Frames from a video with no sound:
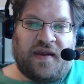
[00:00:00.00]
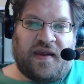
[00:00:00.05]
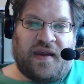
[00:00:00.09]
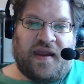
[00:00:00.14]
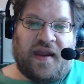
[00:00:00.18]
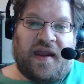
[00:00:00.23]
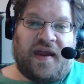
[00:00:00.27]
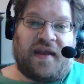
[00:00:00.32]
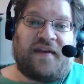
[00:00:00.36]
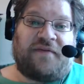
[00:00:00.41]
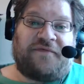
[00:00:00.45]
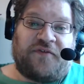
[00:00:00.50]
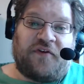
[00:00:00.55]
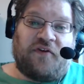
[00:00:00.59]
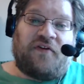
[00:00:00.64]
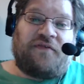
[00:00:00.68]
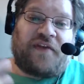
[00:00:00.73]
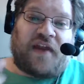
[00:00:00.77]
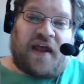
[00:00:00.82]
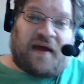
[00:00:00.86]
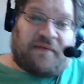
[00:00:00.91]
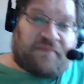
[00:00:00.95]
And if you
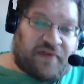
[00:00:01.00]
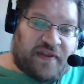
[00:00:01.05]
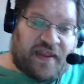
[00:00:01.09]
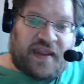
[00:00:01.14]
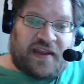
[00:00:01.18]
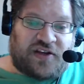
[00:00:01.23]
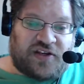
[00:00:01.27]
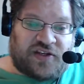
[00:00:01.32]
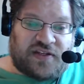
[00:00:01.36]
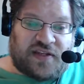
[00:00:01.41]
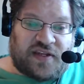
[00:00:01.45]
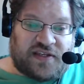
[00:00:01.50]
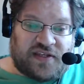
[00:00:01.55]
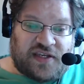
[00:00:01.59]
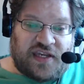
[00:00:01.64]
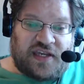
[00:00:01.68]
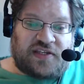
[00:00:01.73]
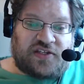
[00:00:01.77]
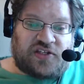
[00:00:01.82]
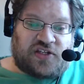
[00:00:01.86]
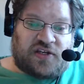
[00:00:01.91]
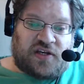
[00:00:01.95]
have an obligation to
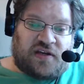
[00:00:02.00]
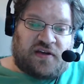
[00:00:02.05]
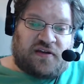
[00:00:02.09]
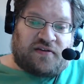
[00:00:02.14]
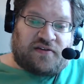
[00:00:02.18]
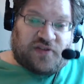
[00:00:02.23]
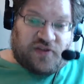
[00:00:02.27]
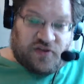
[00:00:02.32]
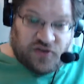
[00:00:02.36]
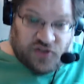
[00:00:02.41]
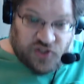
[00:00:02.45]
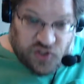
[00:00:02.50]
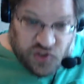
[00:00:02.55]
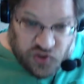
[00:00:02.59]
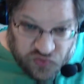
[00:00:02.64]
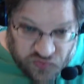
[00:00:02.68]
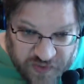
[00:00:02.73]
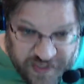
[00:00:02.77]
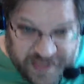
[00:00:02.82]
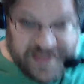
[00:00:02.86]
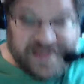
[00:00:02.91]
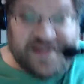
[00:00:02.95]
teach, to
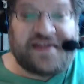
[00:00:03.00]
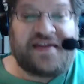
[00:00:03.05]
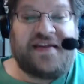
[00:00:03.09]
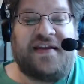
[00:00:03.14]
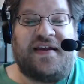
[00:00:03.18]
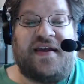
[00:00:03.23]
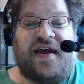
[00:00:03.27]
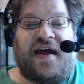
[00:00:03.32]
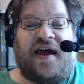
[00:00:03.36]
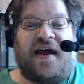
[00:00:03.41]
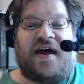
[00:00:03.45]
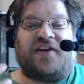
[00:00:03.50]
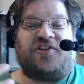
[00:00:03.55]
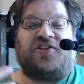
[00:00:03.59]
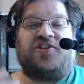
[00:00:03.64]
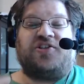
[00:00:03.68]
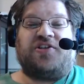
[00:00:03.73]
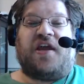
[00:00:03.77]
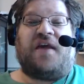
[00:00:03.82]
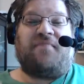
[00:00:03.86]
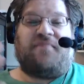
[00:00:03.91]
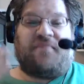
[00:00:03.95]
treat
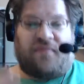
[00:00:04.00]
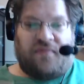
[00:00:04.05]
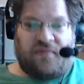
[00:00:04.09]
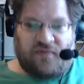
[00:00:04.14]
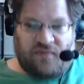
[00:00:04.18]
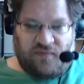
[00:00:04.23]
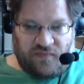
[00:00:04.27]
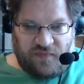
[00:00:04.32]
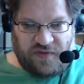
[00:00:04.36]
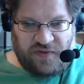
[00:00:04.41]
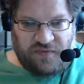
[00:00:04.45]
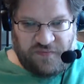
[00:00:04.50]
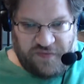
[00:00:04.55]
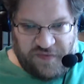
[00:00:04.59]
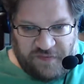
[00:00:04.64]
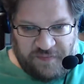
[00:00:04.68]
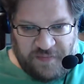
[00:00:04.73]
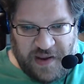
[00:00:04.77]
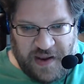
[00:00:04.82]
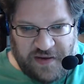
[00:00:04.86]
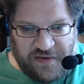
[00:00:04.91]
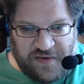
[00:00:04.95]
Hashem with
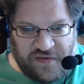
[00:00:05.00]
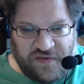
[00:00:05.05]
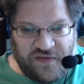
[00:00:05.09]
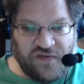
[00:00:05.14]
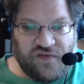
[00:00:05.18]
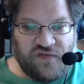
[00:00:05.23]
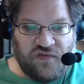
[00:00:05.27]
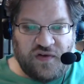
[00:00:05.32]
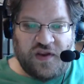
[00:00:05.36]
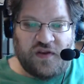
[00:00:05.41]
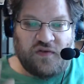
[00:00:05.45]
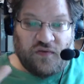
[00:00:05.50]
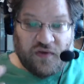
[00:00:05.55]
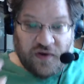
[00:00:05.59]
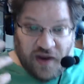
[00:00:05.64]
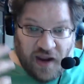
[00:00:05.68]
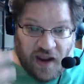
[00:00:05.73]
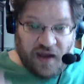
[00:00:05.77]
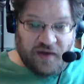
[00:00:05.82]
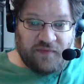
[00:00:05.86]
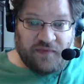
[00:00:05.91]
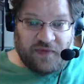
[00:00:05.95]
respect, to treat your
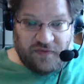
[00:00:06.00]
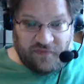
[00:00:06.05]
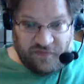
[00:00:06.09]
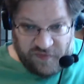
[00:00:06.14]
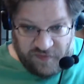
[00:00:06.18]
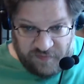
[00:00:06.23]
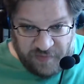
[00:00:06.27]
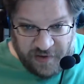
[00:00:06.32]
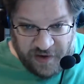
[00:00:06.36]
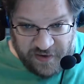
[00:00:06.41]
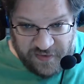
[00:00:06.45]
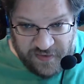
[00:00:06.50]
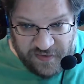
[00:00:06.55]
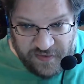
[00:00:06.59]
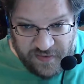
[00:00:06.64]
God with respect,